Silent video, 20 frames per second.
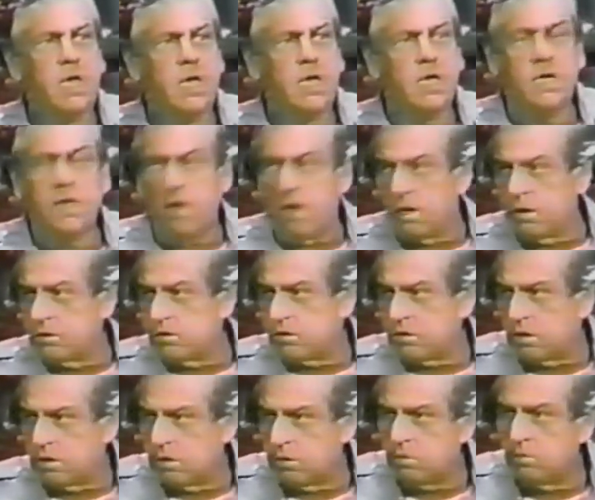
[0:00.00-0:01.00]
He
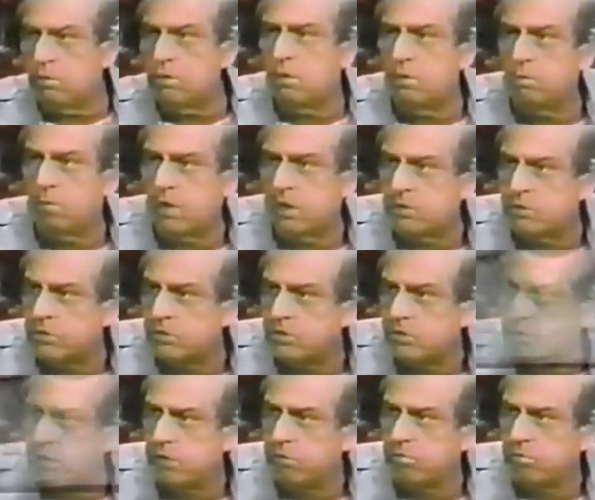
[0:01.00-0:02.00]
also was the
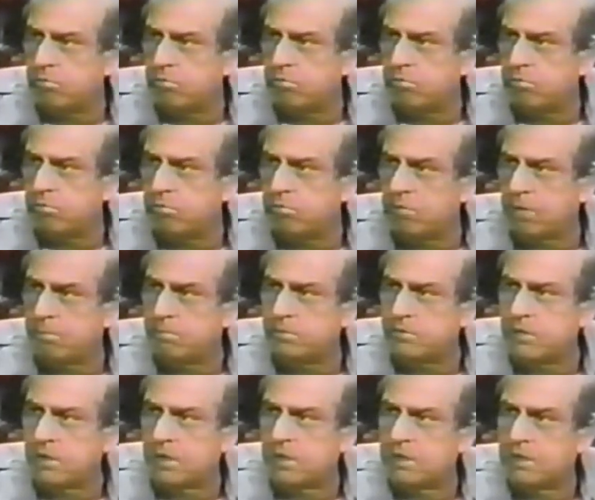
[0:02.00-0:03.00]
secret
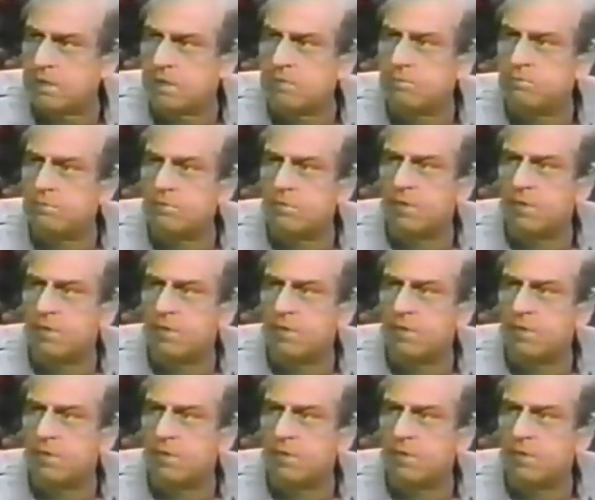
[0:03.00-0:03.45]
representative